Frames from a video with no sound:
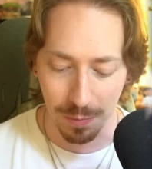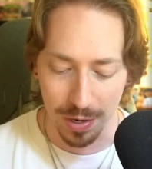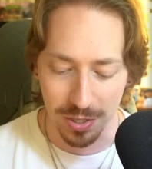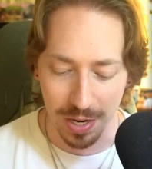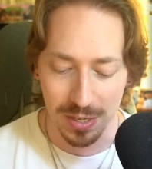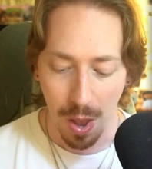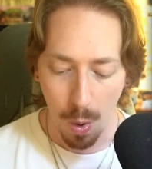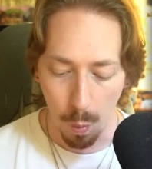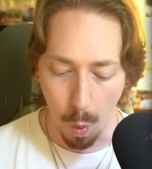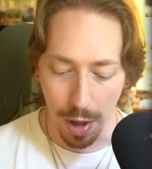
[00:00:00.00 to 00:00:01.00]
which is
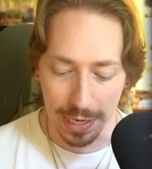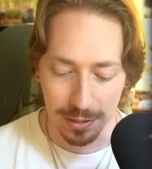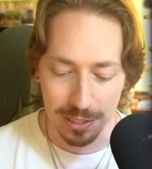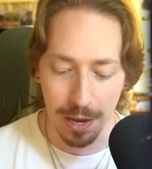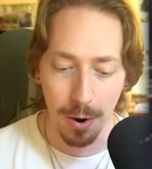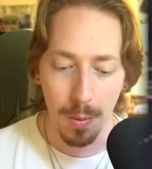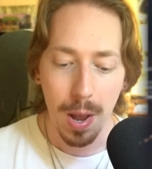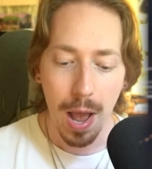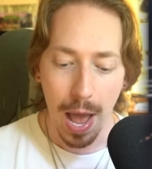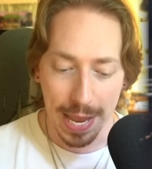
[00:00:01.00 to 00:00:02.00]
1 and 2
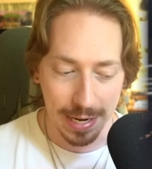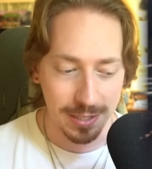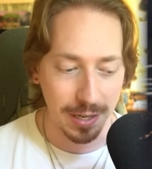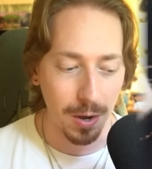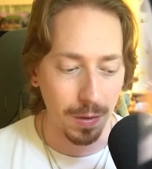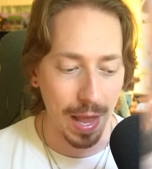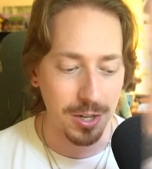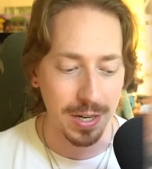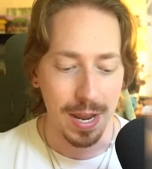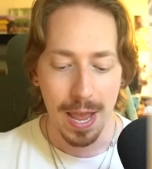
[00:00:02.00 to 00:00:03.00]
in a single
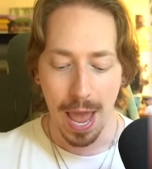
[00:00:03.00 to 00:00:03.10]
collection.